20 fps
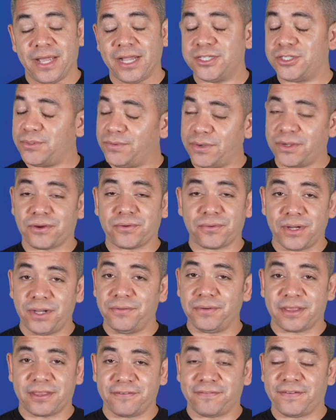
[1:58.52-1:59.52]
I do agree
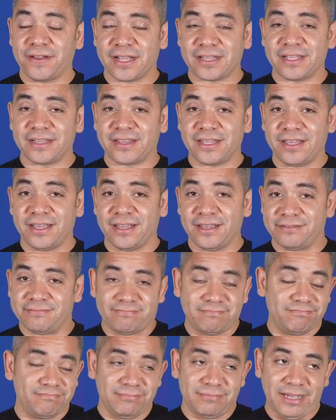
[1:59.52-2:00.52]
with the fact that the,
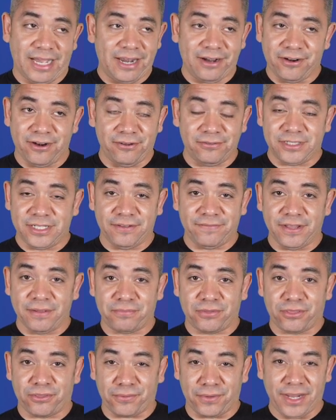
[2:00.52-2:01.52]
I don't know, Z
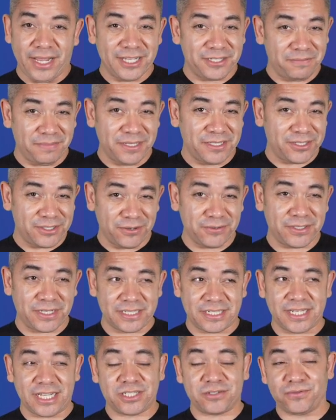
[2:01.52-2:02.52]
Flip 3 has been so
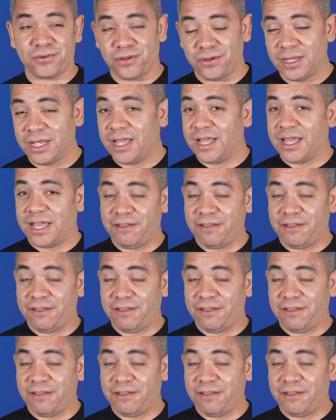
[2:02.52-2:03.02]
successful.